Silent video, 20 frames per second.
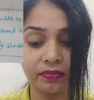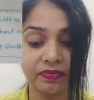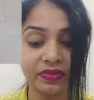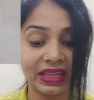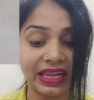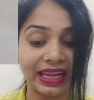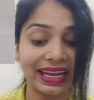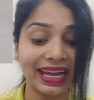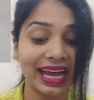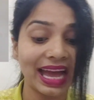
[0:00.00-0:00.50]

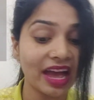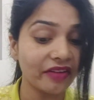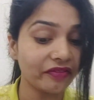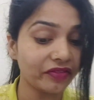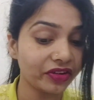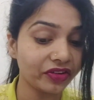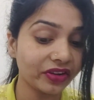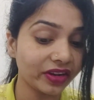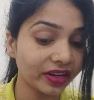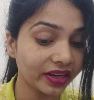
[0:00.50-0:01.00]
like
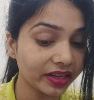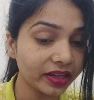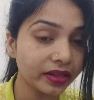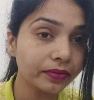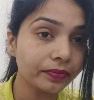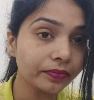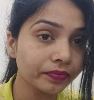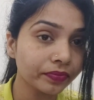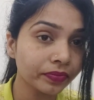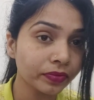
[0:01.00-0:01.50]
heavy drinking,
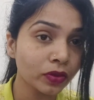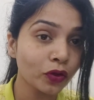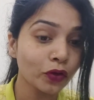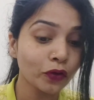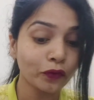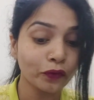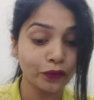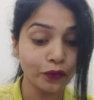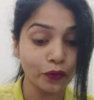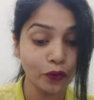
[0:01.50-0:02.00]

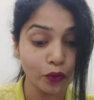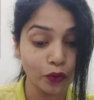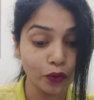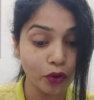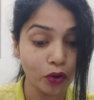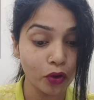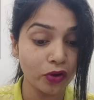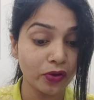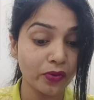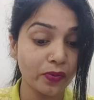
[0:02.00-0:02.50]
4
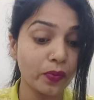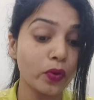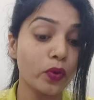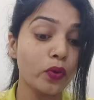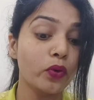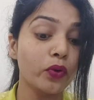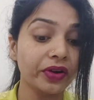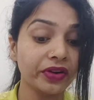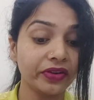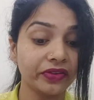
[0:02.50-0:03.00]
or
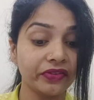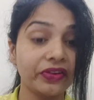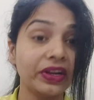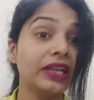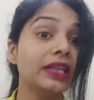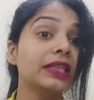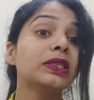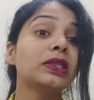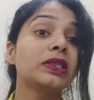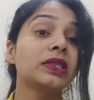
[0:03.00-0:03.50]
more
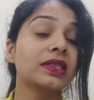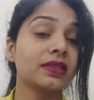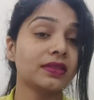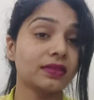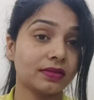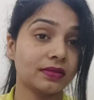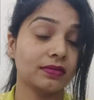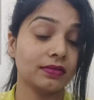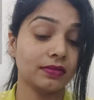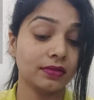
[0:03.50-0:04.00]

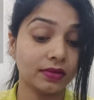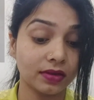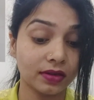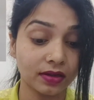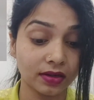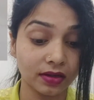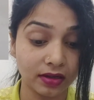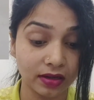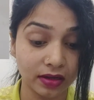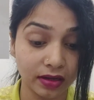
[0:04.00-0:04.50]
drinks
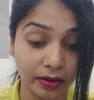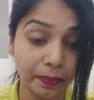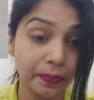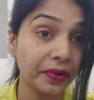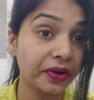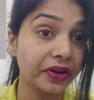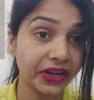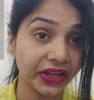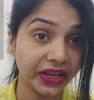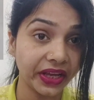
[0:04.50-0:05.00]

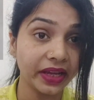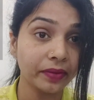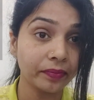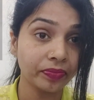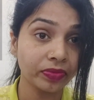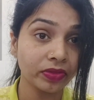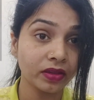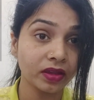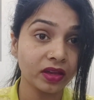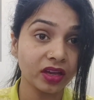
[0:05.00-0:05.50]
per day
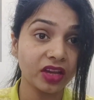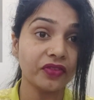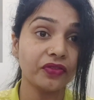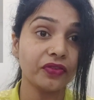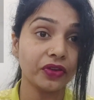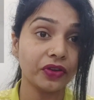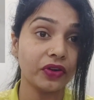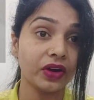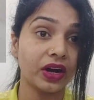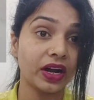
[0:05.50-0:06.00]
if
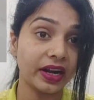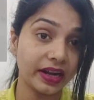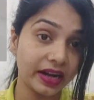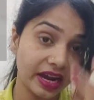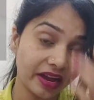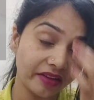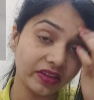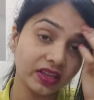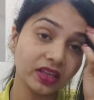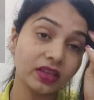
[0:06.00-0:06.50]
you are
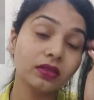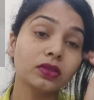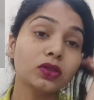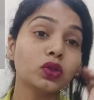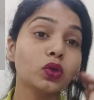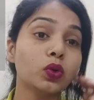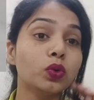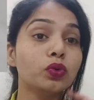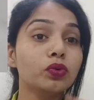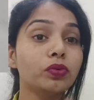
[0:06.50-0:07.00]
having,
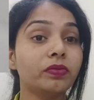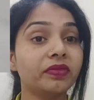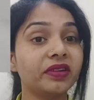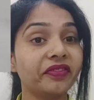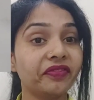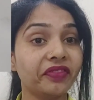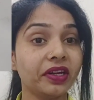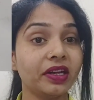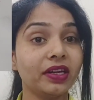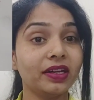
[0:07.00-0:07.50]
so
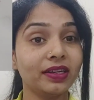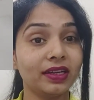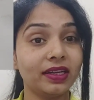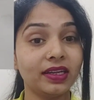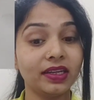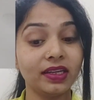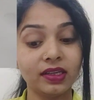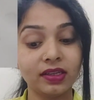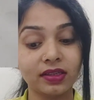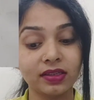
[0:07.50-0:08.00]

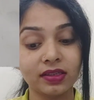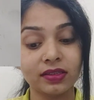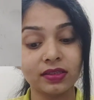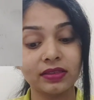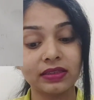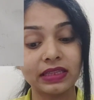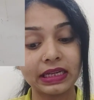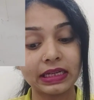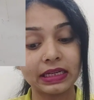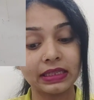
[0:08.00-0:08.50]
definitely
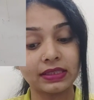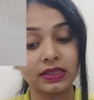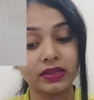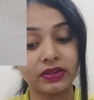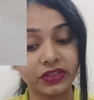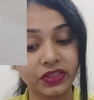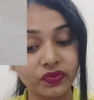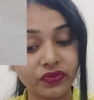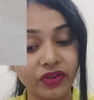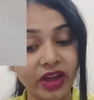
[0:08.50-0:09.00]
that is a
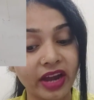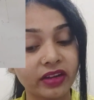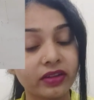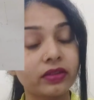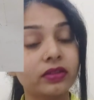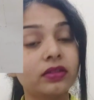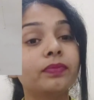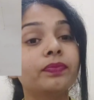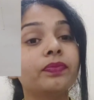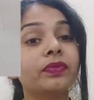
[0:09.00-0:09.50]
risk
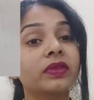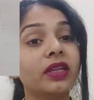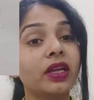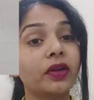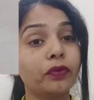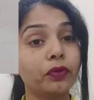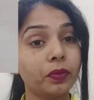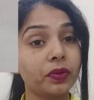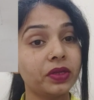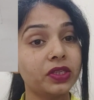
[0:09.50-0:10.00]
factor. There
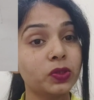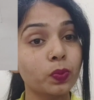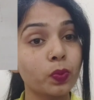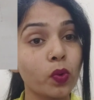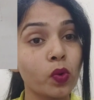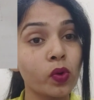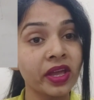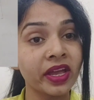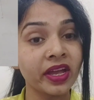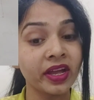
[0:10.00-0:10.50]
will be
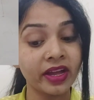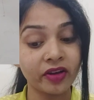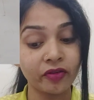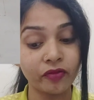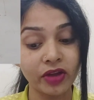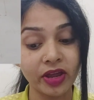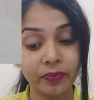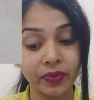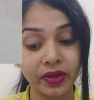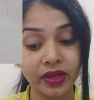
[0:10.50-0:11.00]
smoking and
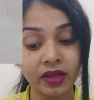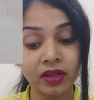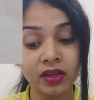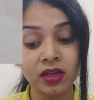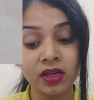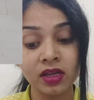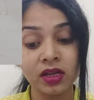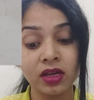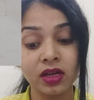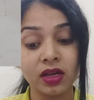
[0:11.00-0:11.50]
vaping.
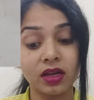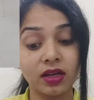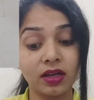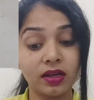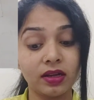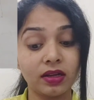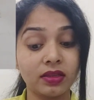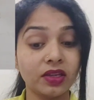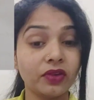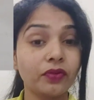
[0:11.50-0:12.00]

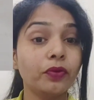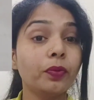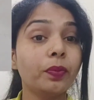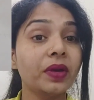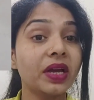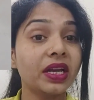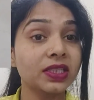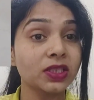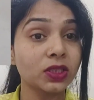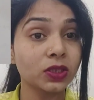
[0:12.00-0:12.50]
There would be